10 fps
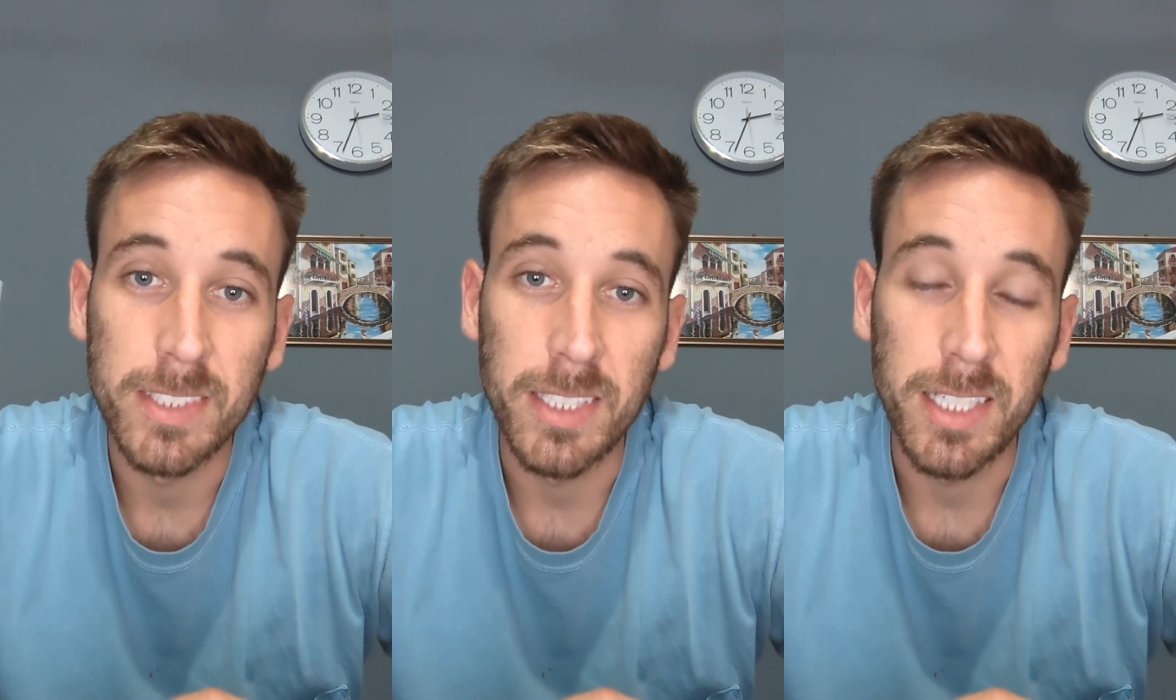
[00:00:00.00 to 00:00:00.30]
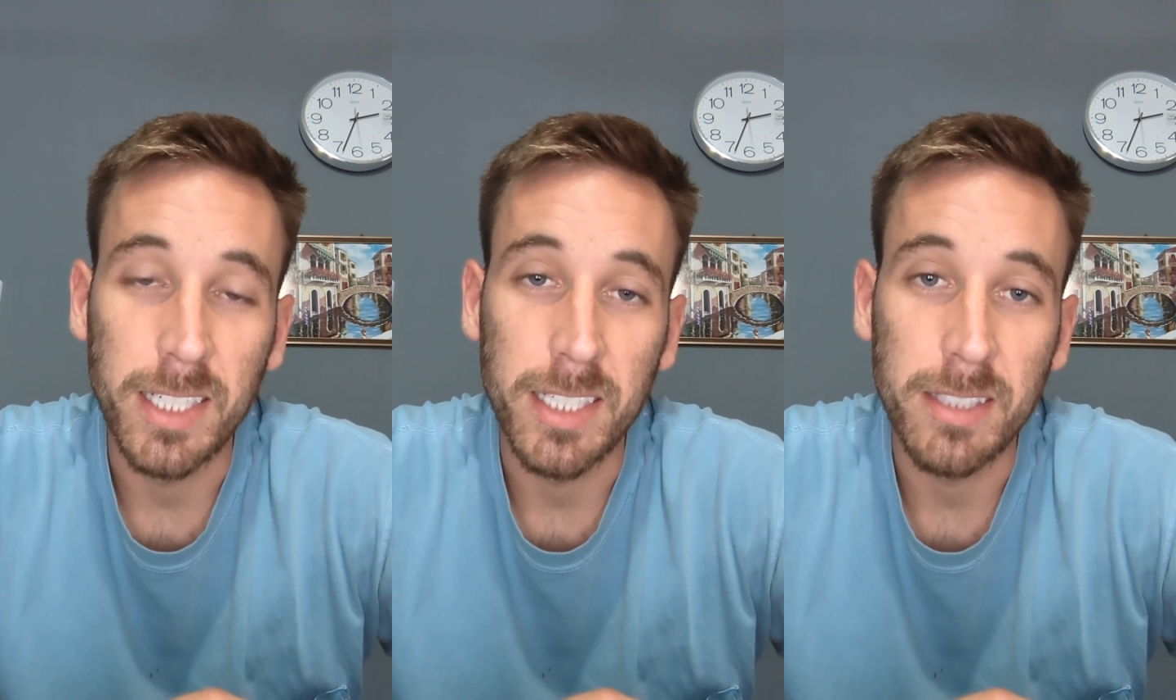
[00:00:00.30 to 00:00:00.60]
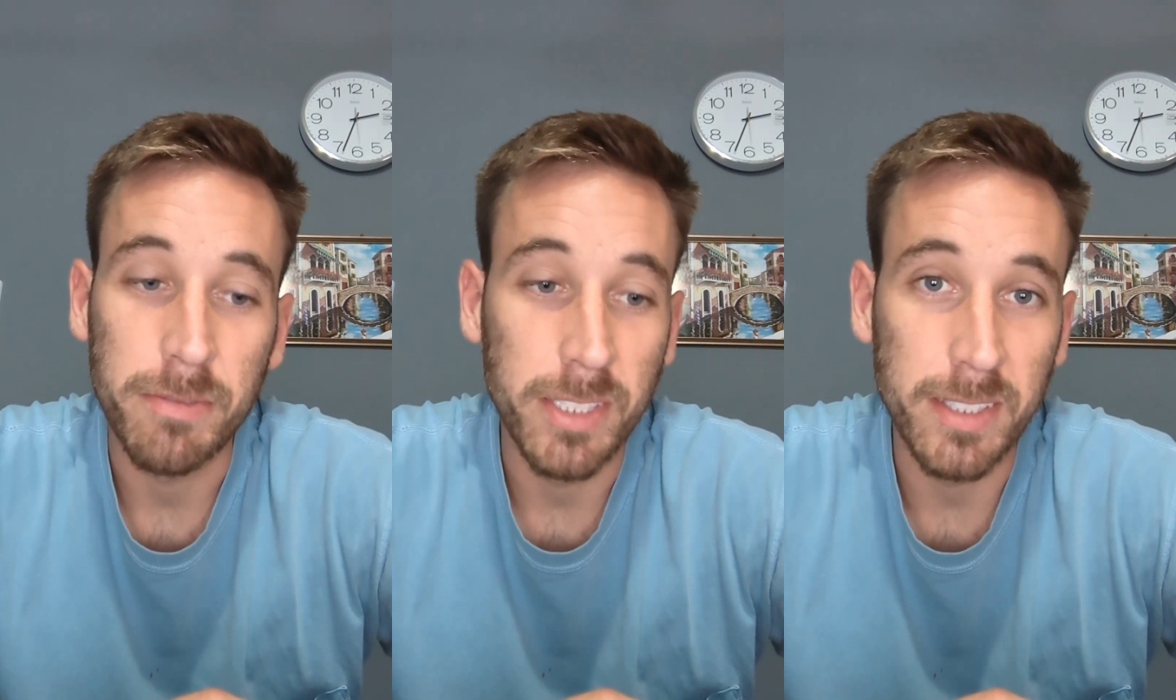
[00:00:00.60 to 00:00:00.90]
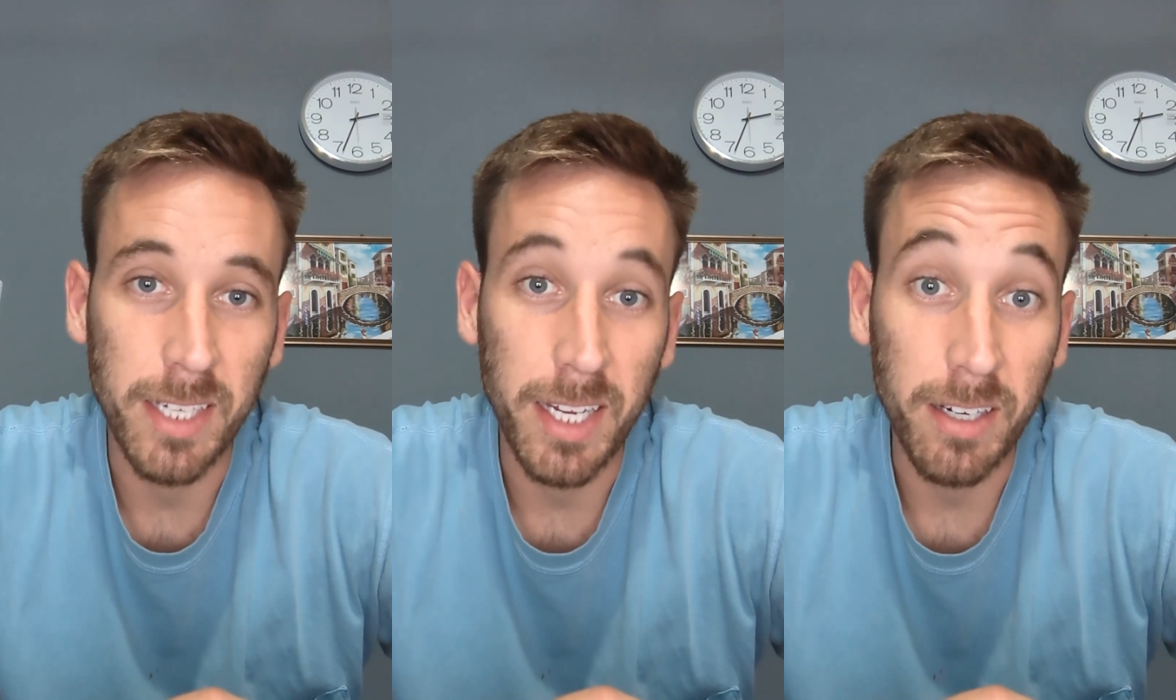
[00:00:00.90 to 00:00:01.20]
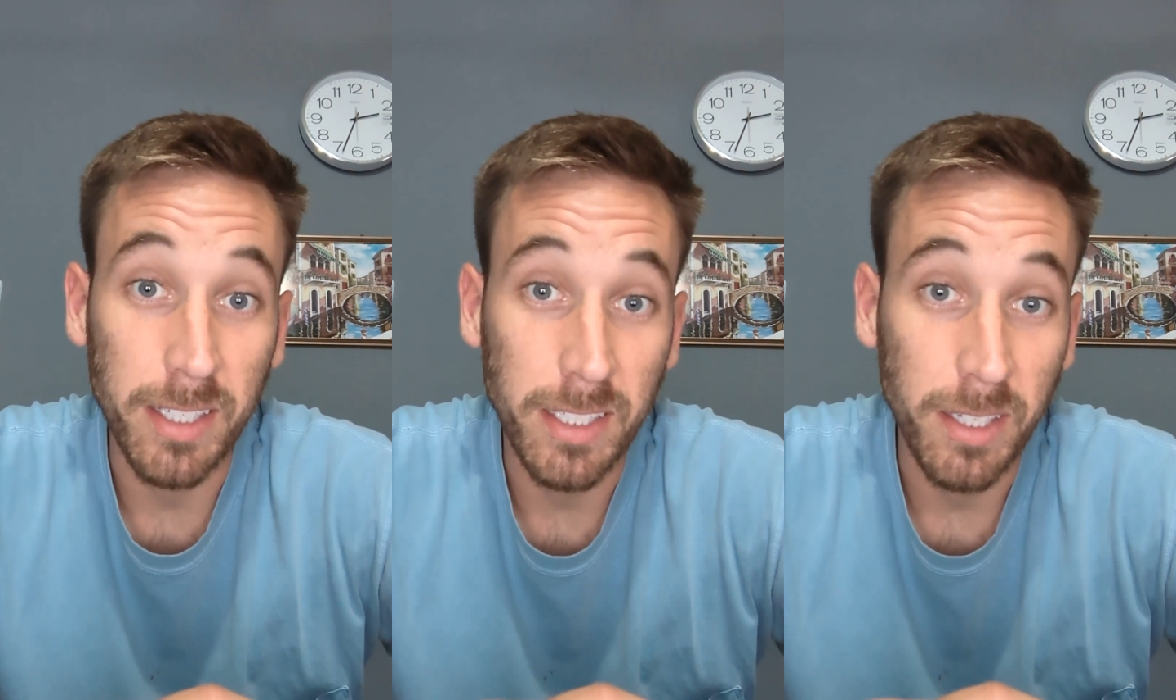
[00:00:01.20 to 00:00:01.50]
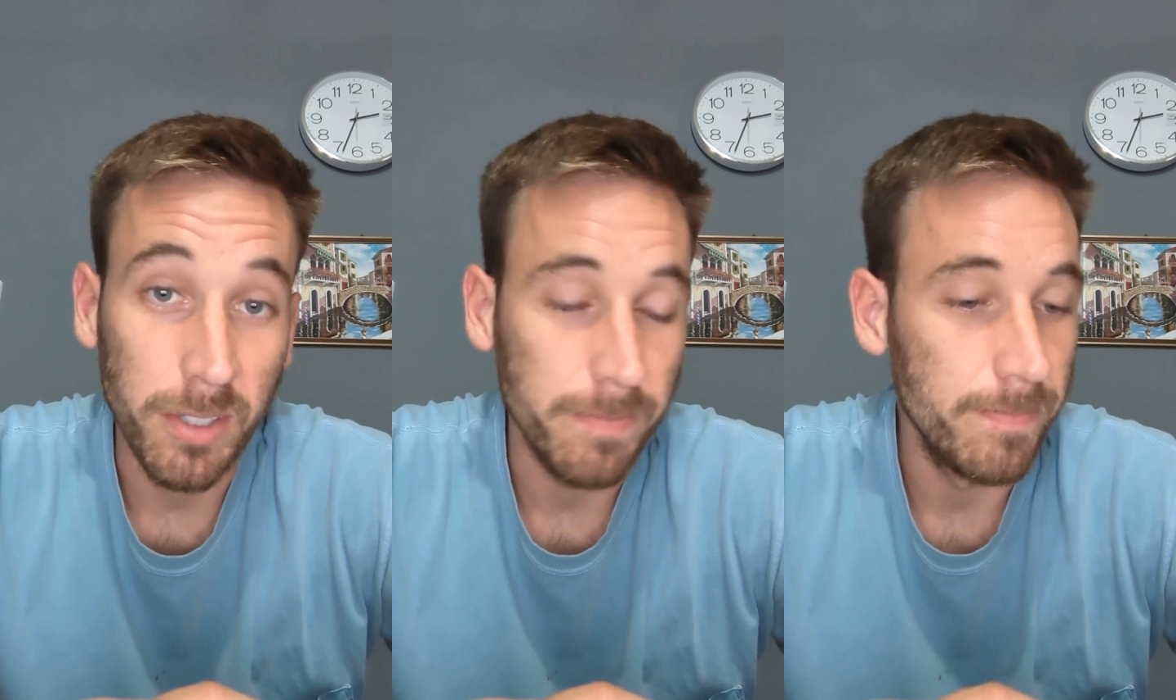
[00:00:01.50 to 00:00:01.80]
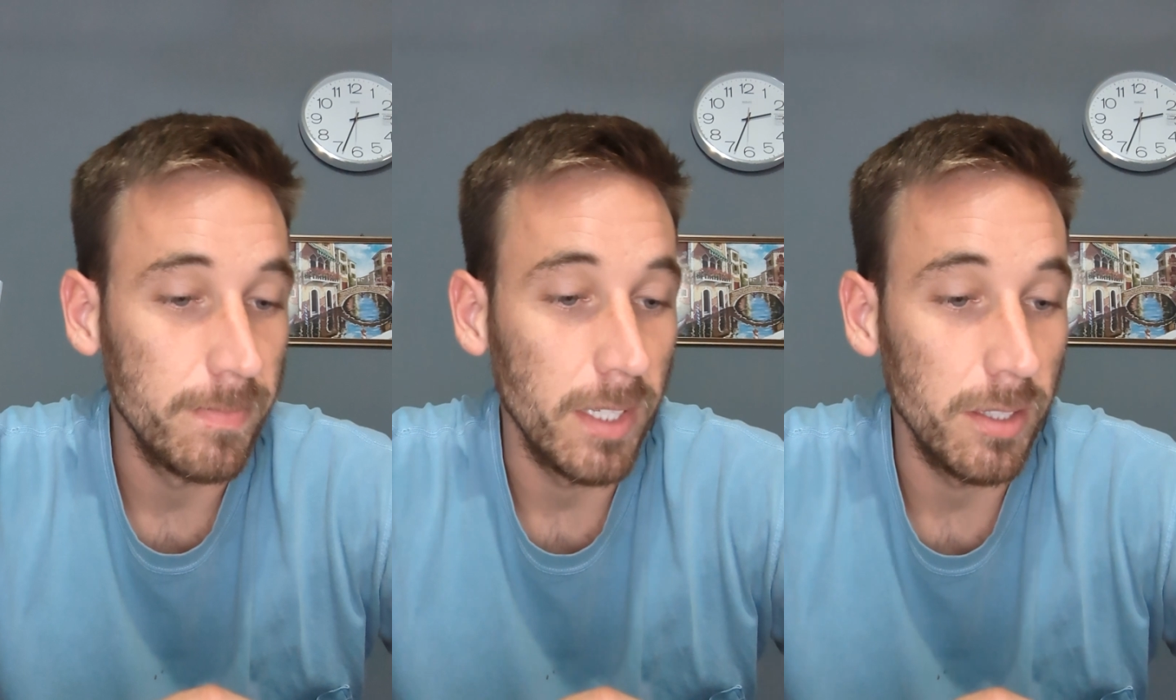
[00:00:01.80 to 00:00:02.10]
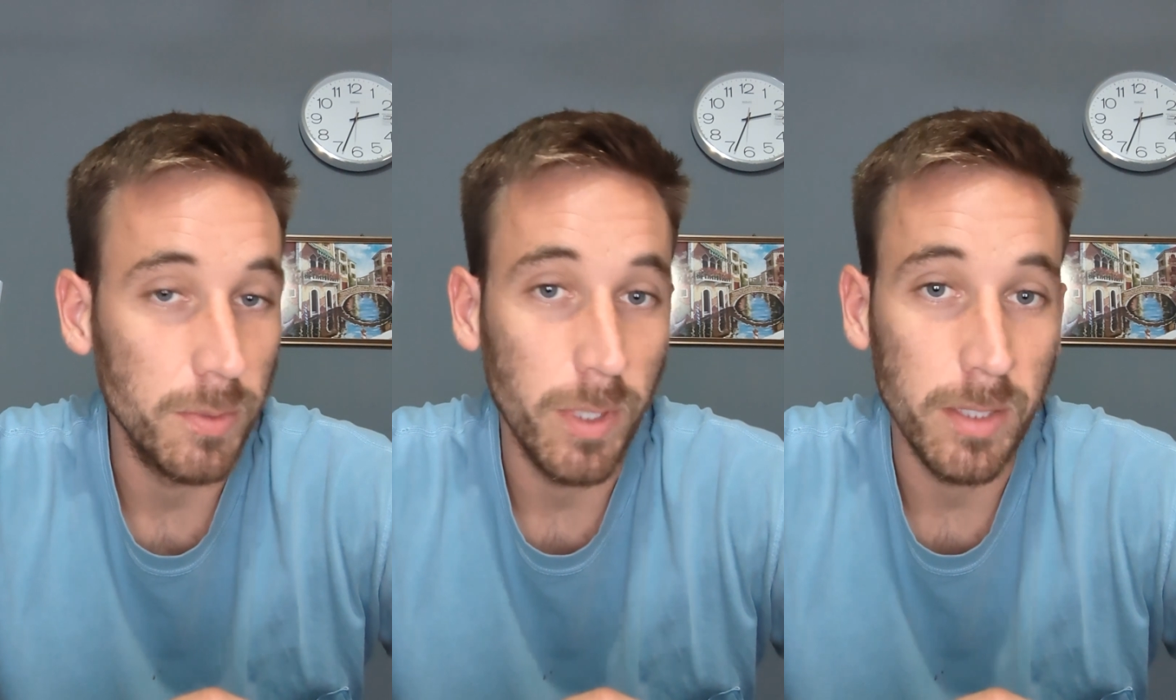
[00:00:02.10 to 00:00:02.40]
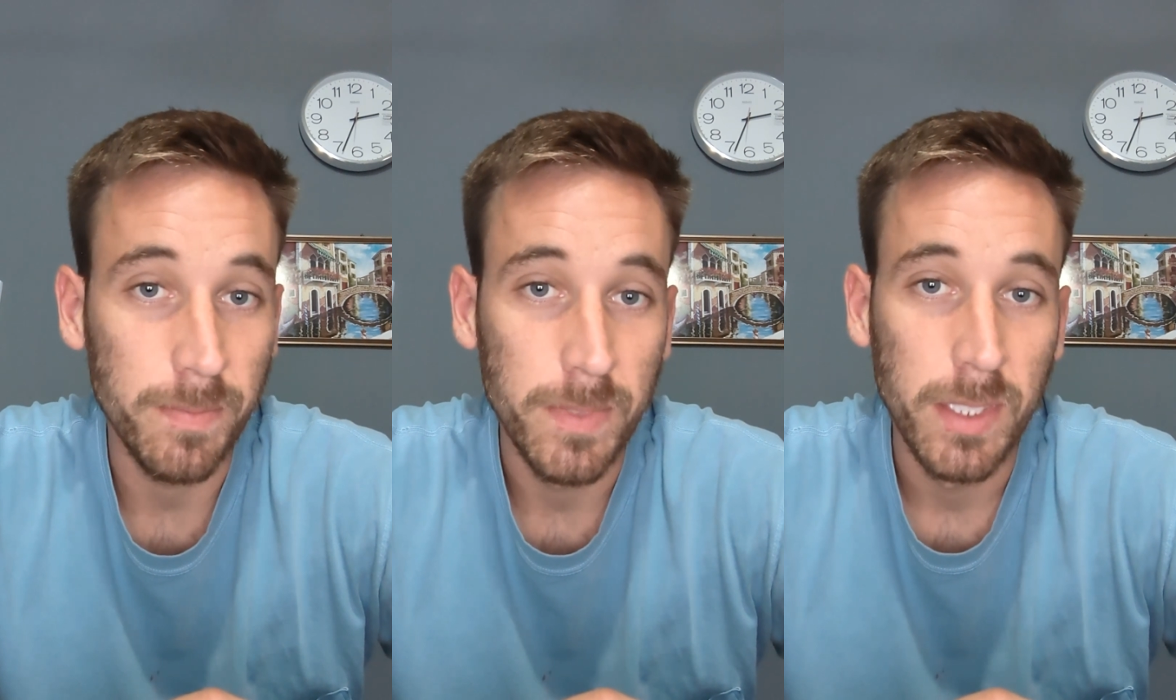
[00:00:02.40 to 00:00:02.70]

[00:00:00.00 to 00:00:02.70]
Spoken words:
my friends that I already did know there as well.